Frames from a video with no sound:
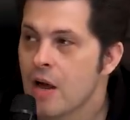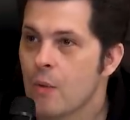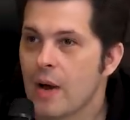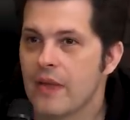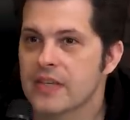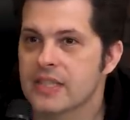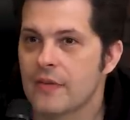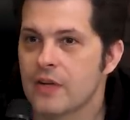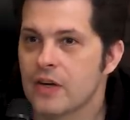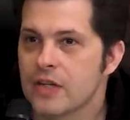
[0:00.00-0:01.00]
where the
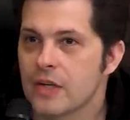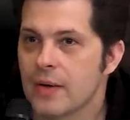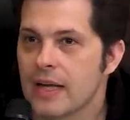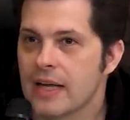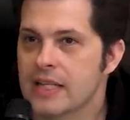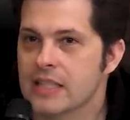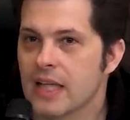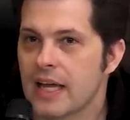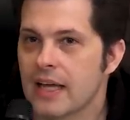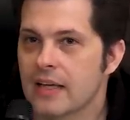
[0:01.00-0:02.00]
stuff you're doing is
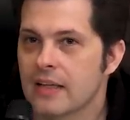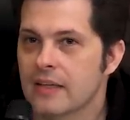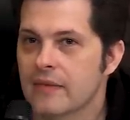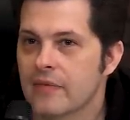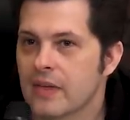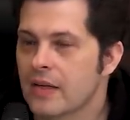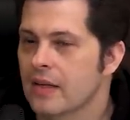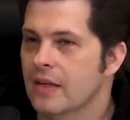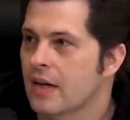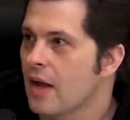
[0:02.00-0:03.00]
like
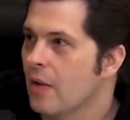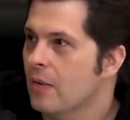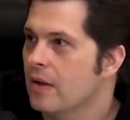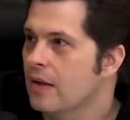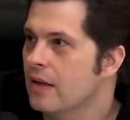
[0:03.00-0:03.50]
you know